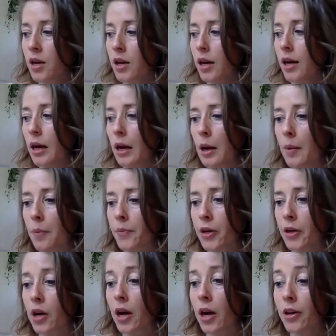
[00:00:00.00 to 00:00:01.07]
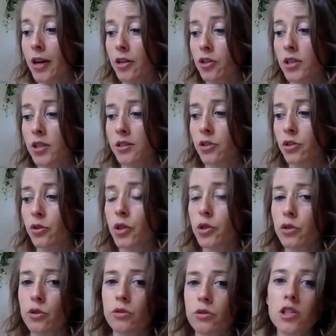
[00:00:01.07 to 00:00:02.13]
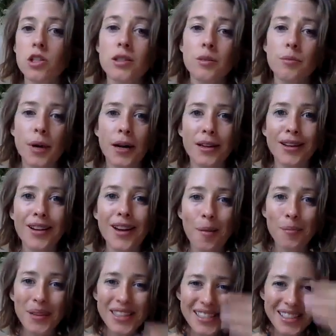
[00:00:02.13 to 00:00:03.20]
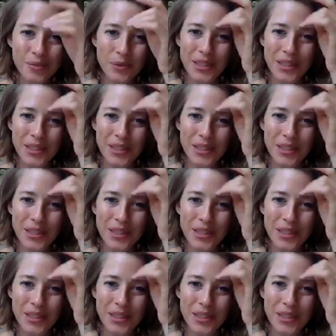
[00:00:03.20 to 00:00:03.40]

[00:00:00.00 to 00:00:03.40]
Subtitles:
There are other exercises you can do, such as the body compass.